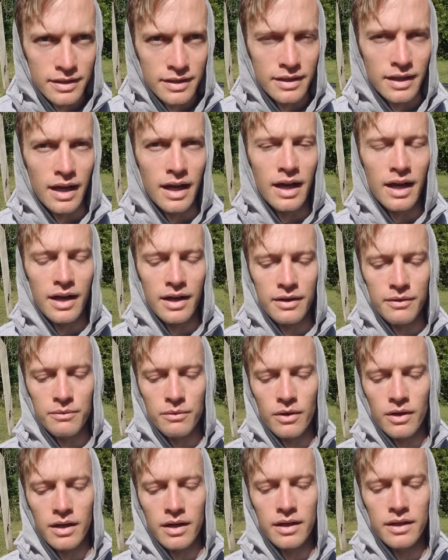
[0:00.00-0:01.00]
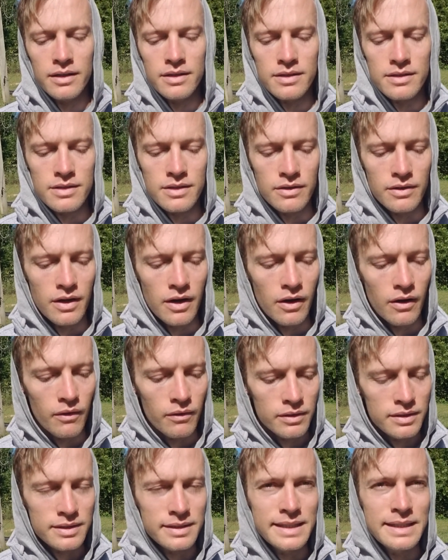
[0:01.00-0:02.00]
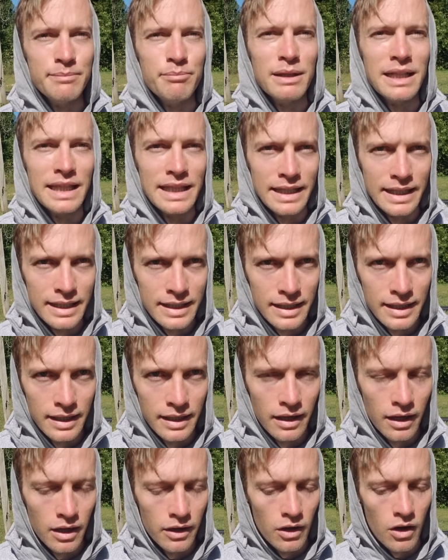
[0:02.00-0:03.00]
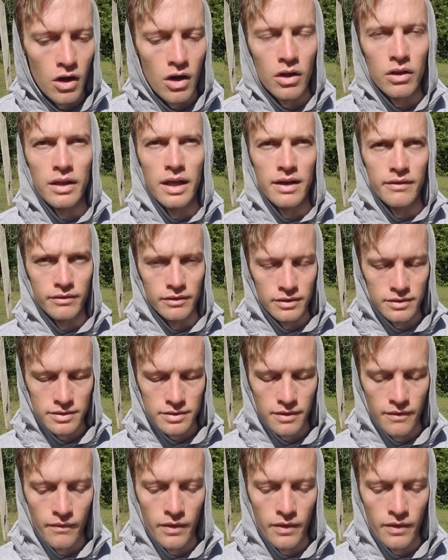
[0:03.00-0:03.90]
I was, depleted on all levels.